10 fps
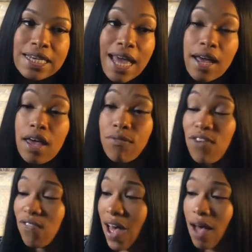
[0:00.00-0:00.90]
Like if
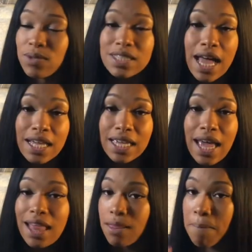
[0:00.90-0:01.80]
I was not
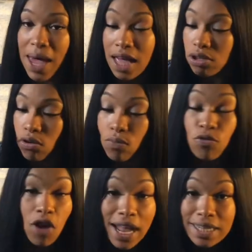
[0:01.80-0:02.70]
at the bathroom
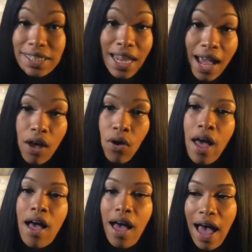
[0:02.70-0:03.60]
right now,
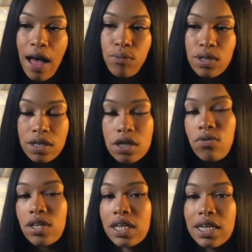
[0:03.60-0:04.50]
I would
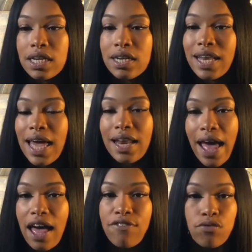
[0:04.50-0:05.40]
literally let
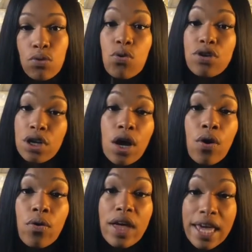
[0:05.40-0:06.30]
half of the water
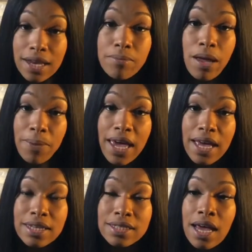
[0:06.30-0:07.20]
go in my
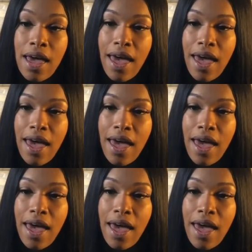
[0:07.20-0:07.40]
pants.